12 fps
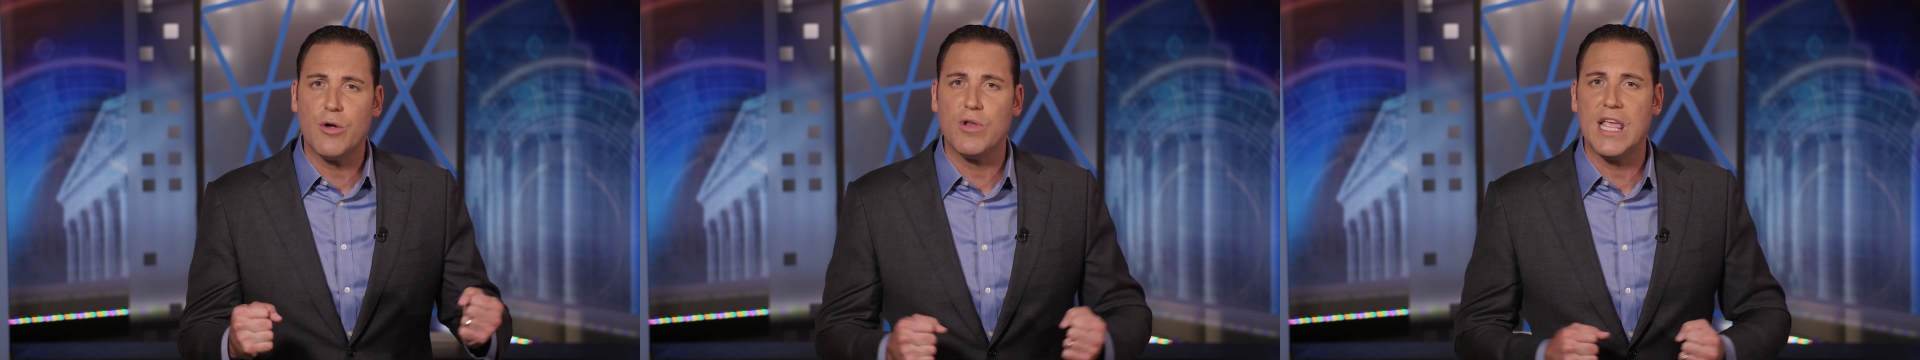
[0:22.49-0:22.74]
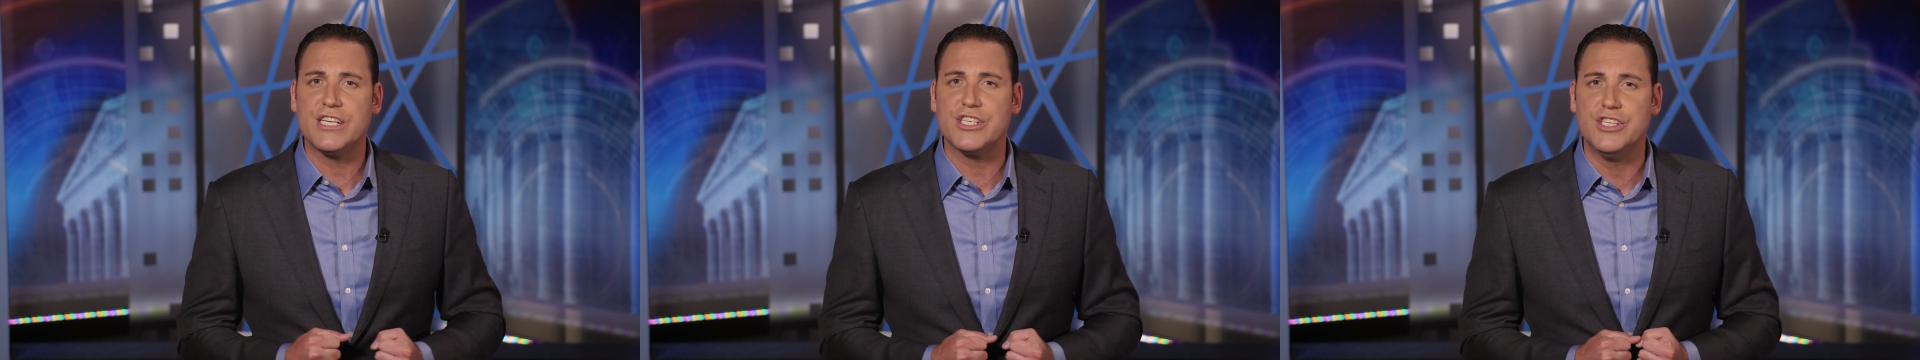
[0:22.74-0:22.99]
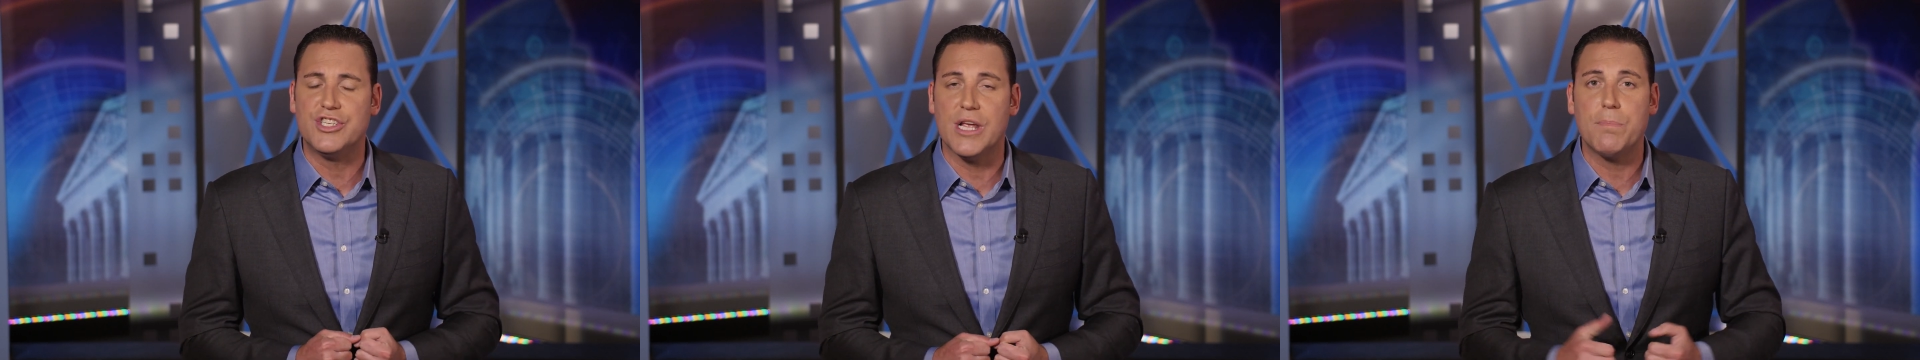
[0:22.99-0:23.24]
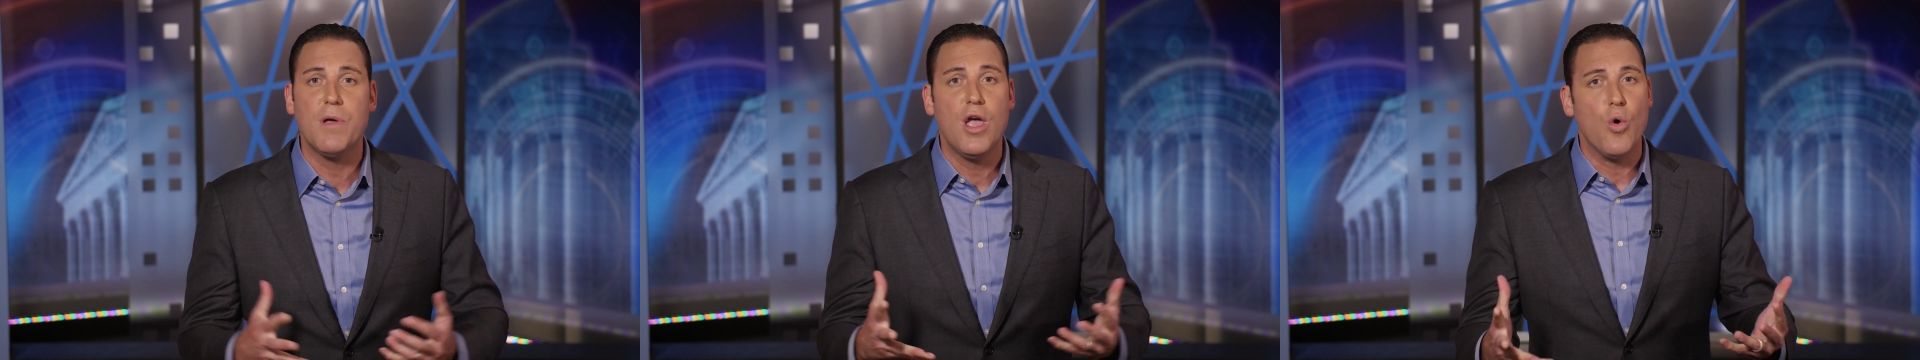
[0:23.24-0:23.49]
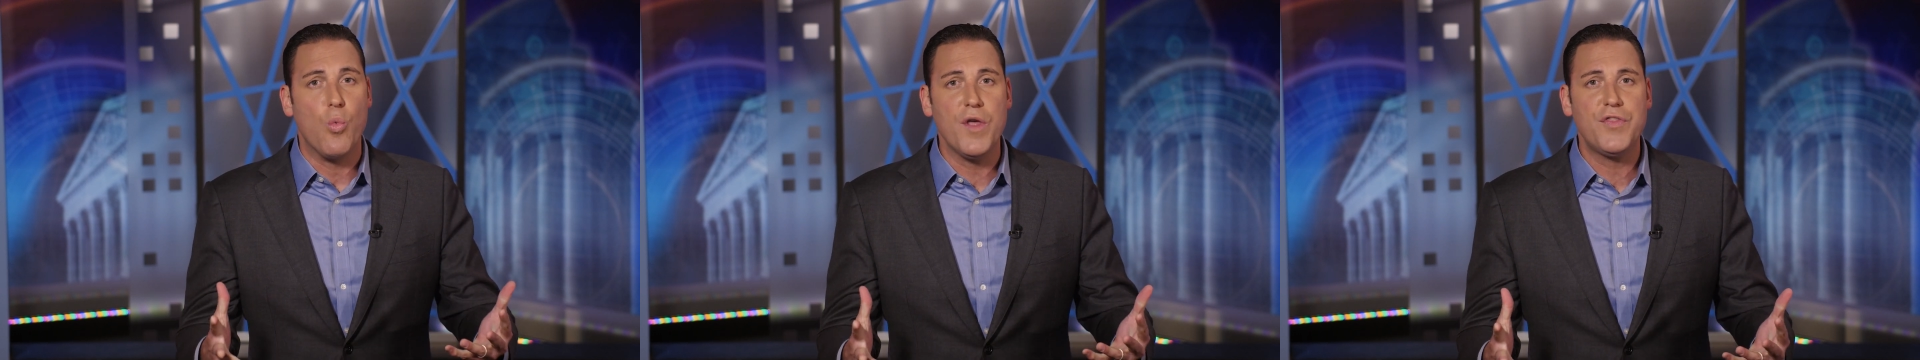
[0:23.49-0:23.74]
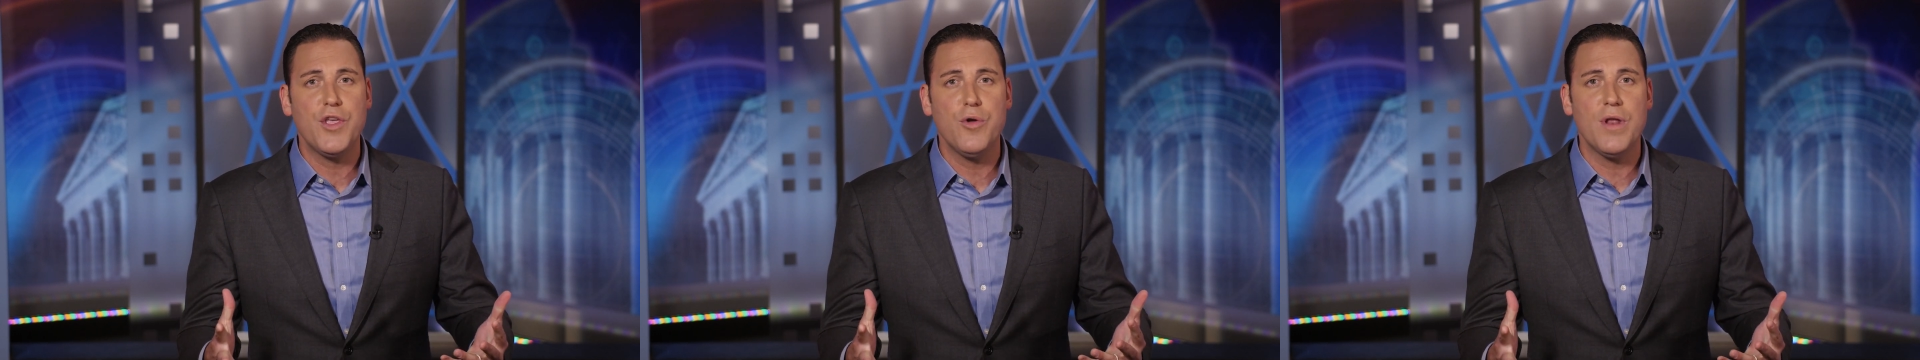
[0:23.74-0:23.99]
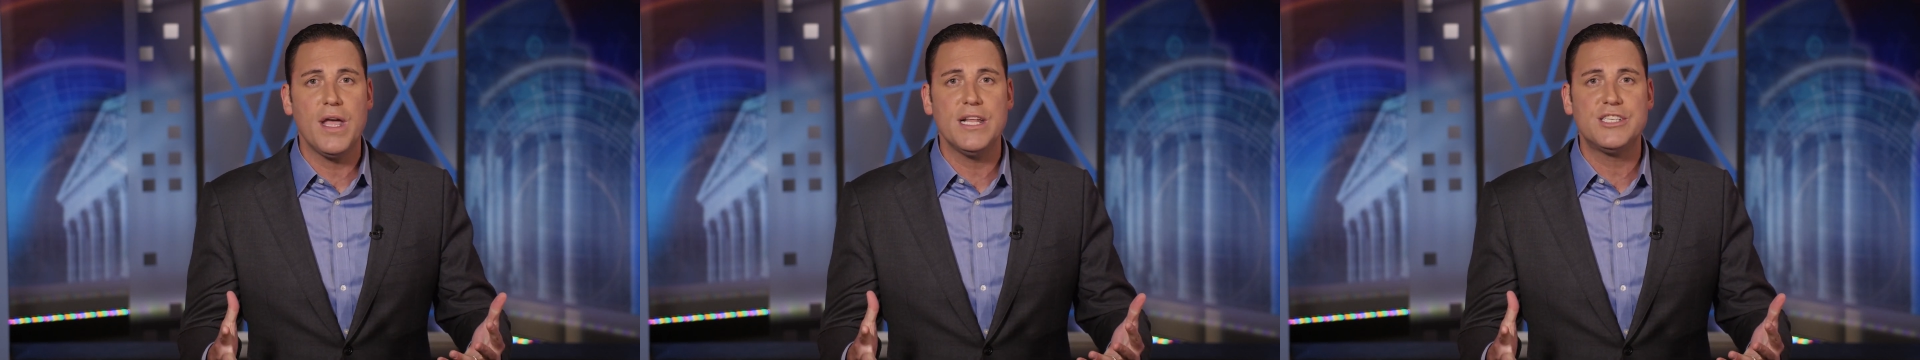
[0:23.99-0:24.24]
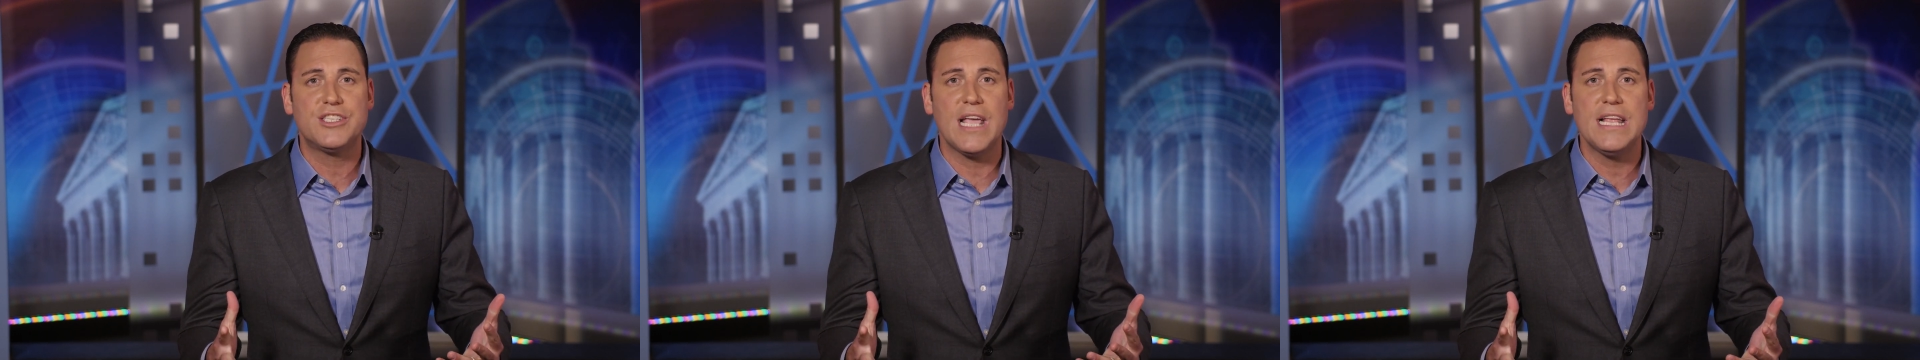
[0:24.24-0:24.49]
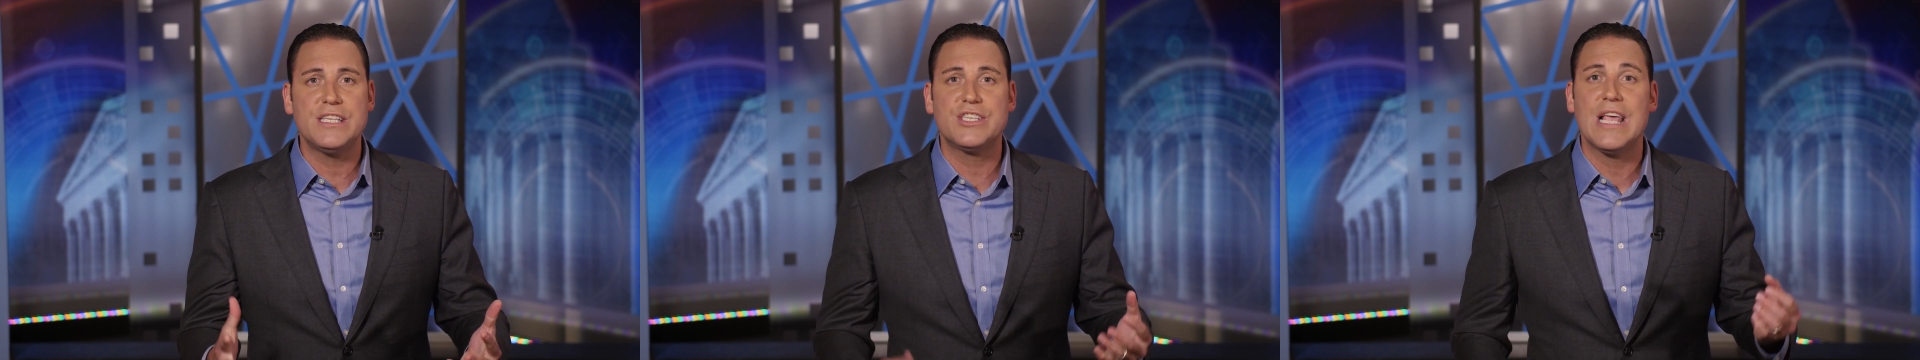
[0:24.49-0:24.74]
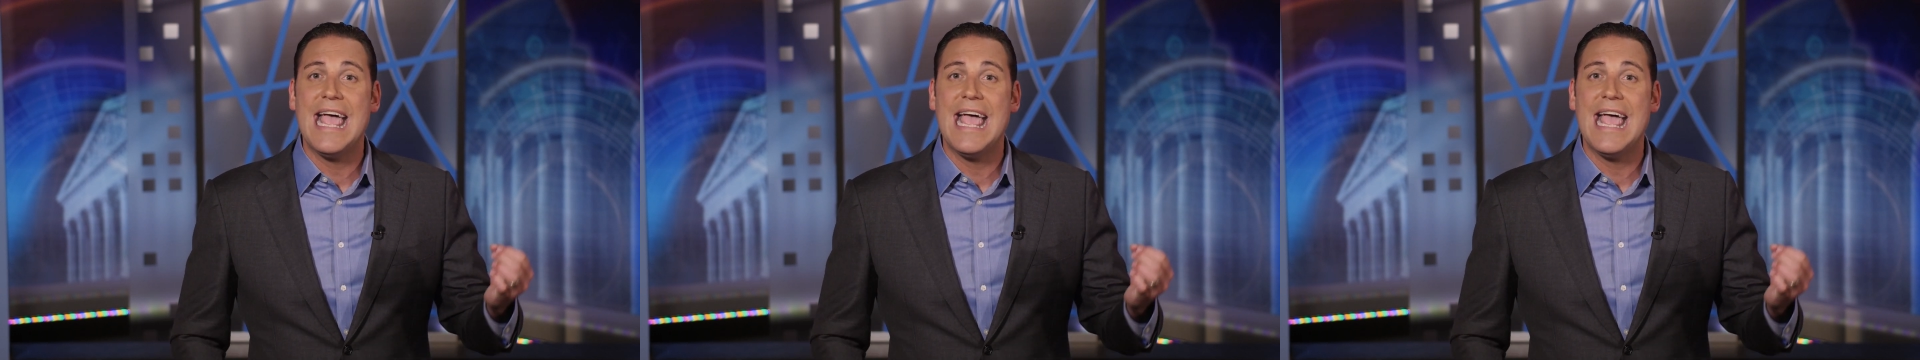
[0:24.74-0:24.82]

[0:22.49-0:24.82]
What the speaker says: relationship with the United States